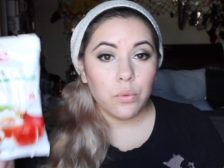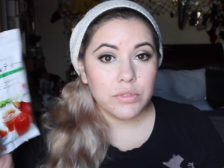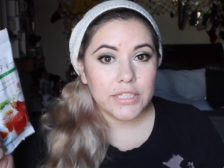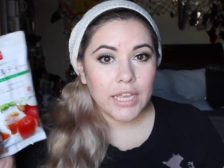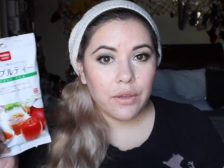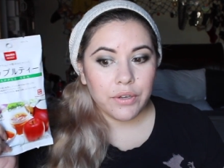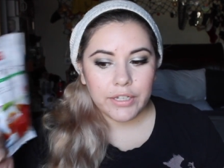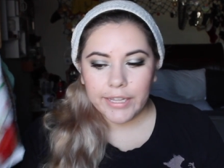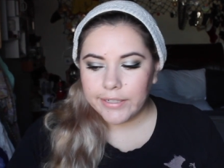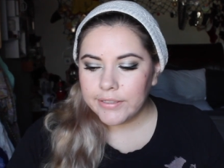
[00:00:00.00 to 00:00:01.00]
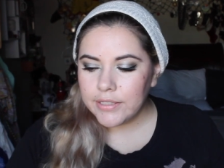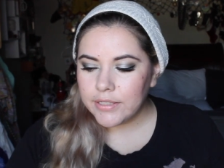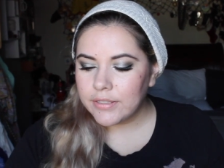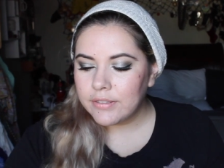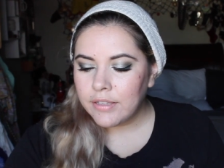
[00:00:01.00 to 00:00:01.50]
We'll see how good that
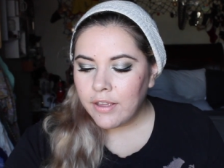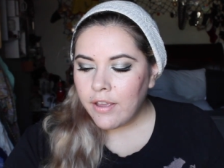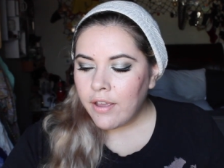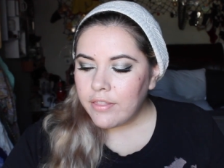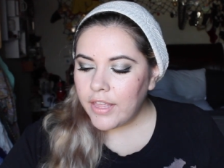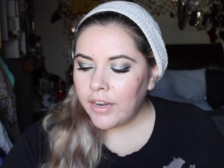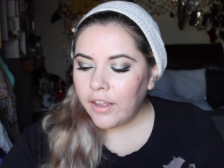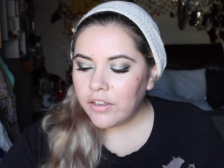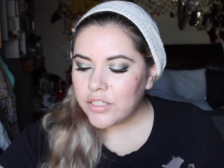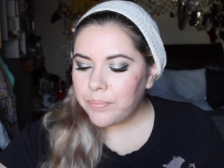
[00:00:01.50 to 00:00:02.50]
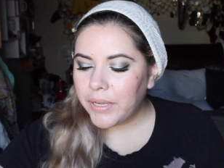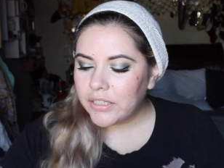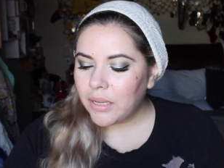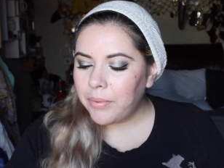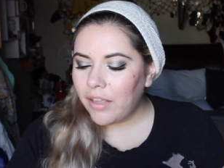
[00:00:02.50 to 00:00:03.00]
is. Then I also
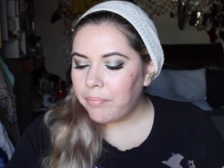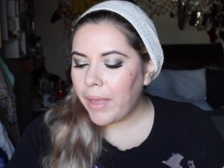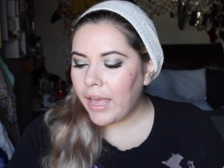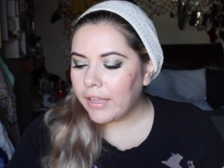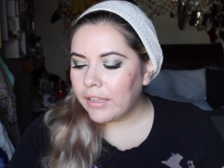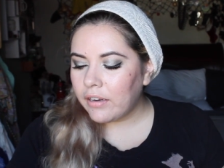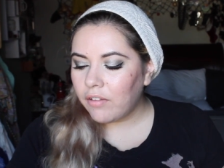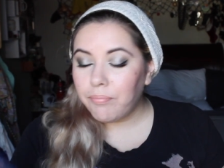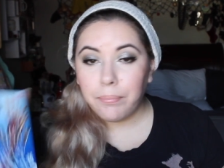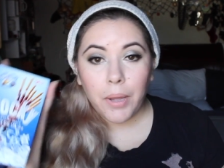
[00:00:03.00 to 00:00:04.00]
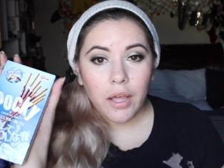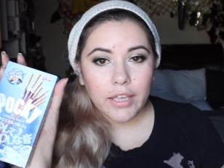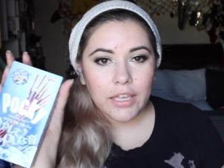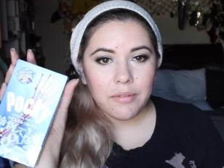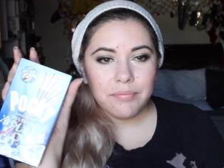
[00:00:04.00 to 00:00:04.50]
picked up a packet of
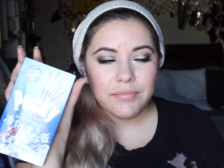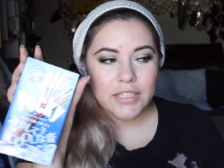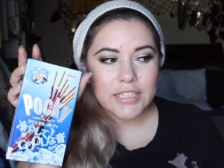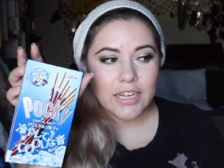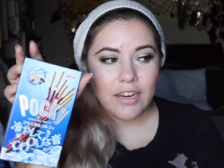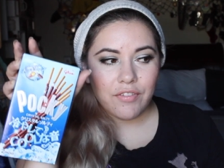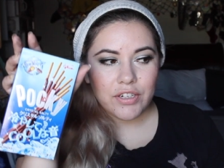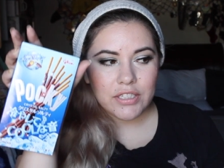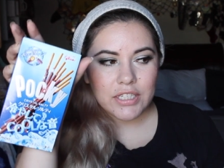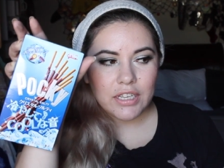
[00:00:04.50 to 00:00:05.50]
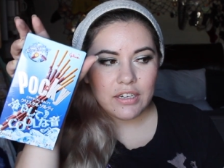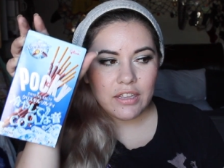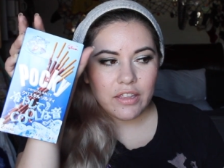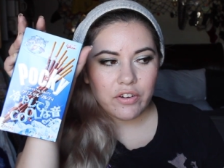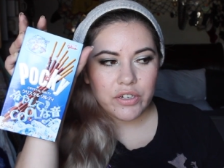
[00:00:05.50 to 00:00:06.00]
Pocky because I'd never seen
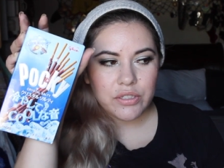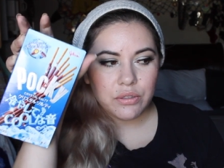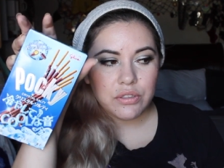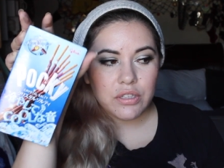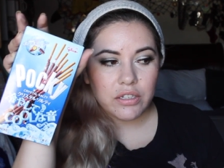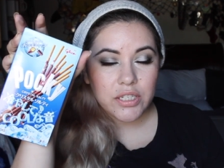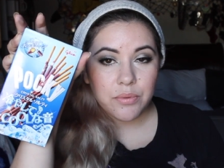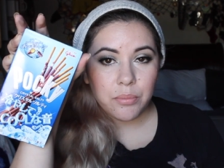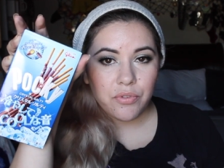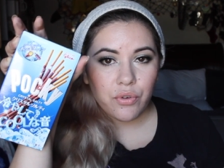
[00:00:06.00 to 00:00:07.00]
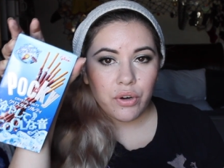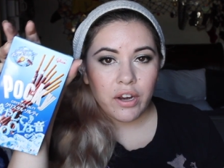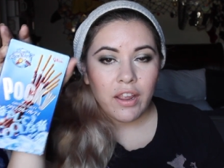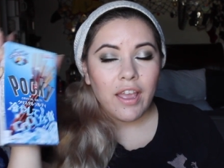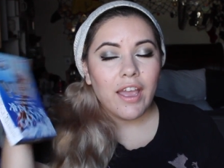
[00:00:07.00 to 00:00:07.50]
the crystal salty one
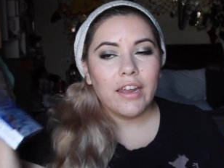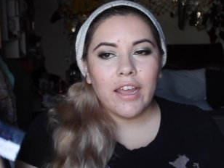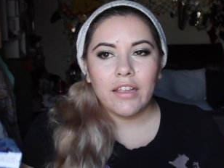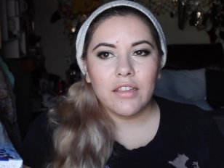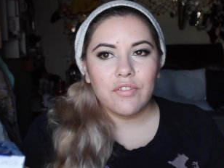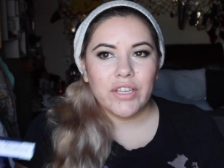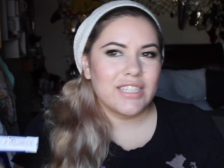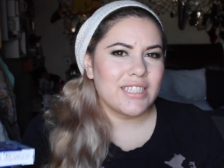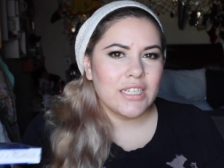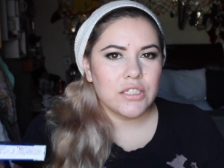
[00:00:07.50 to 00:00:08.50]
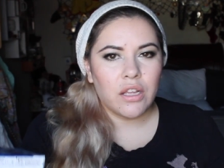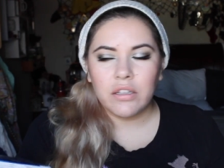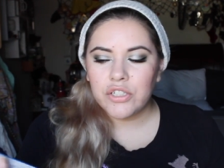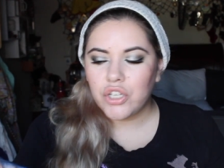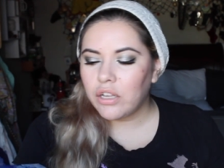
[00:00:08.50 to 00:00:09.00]
before, and I love like sea
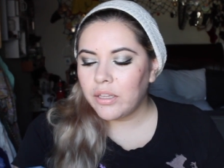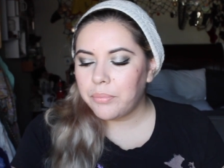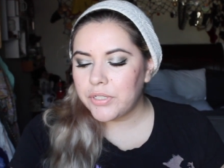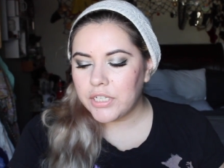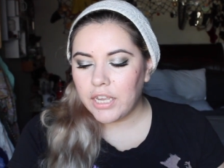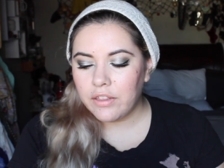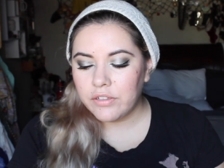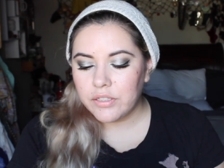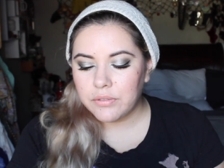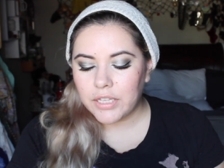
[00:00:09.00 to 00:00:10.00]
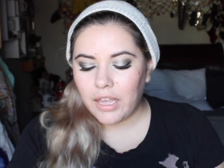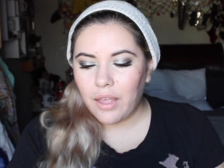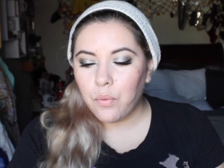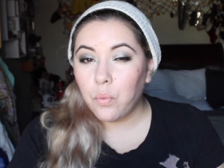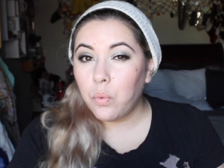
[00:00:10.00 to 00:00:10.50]
salt and chocolate put together, so I was
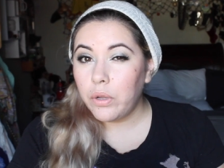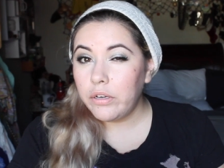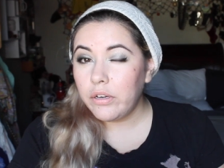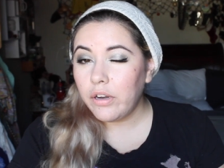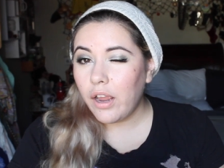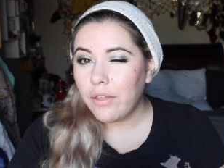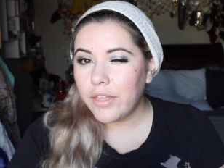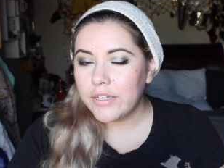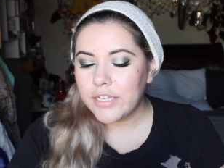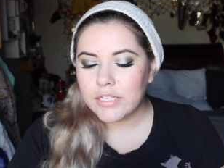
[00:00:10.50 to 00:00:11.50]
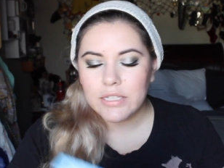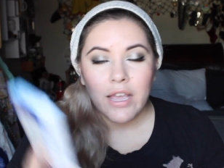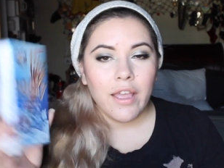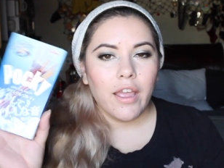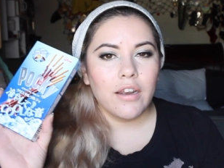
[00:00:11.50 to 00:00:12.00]
like, I wonder how that tastes.
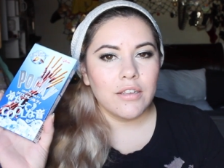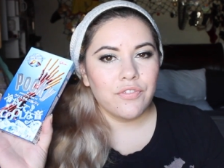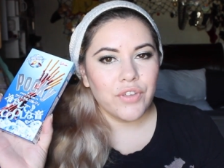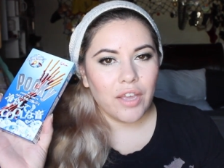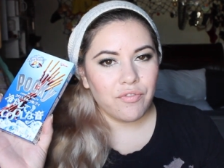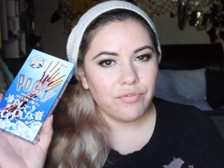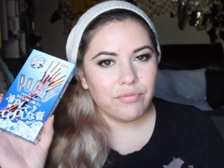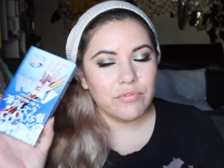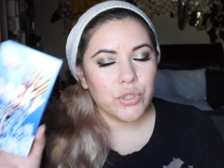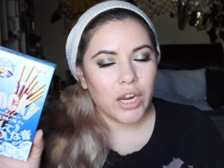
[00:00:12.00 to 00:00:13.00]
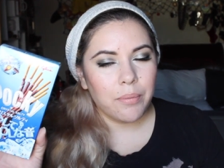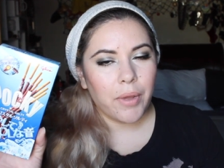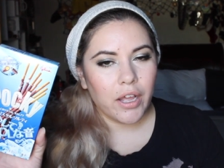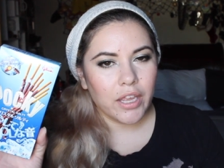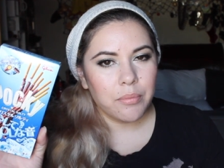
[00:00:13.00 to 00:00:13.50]
And then if you have tried
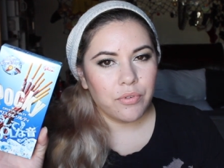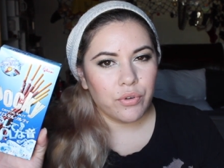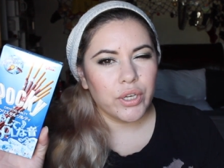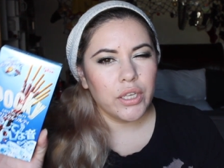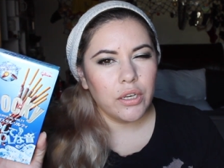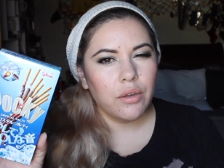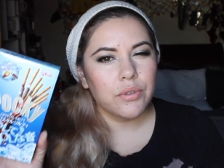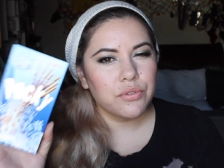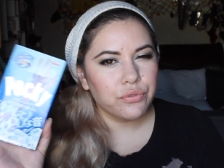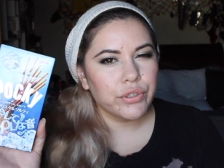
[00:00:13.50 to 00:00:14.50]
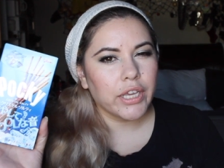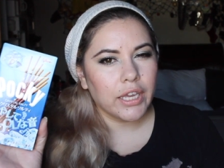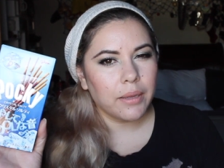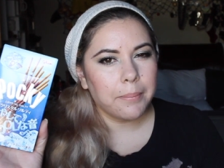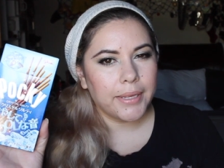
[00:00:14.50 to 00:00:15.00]
Pocky before, you know it's
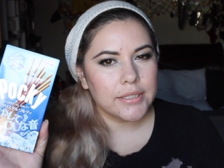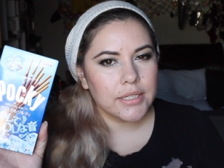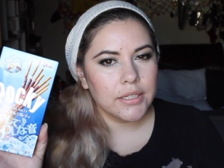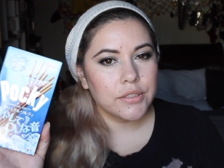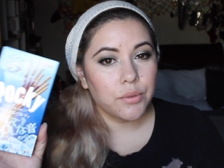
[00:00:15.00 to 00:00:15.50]
freaking amazing.